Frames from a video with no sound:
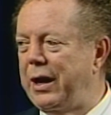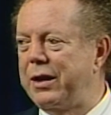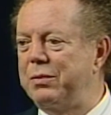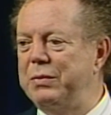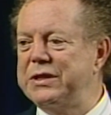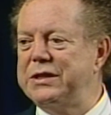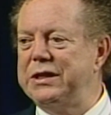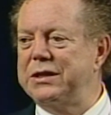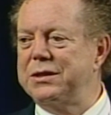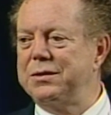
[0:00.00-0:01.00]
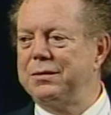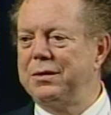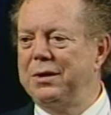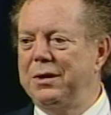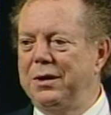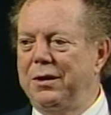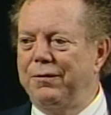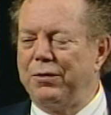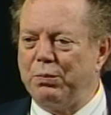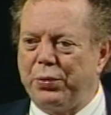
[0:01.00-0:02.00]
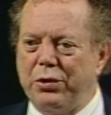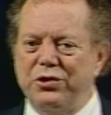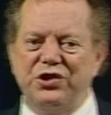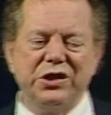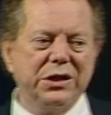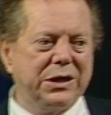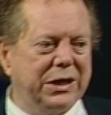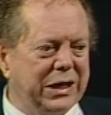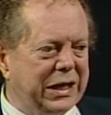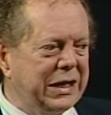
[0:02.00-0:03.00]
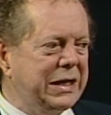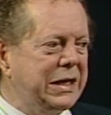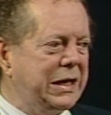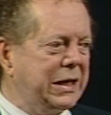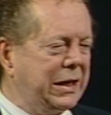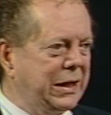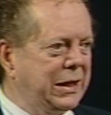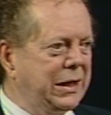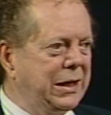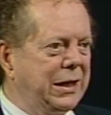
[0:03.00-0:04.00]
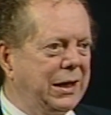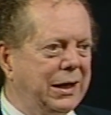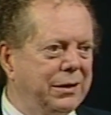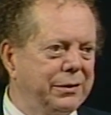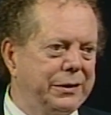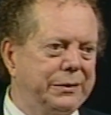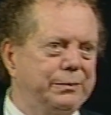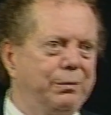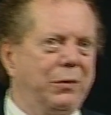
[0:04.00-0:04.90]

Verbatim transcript: A lot of the mystics from Persia and India and uh,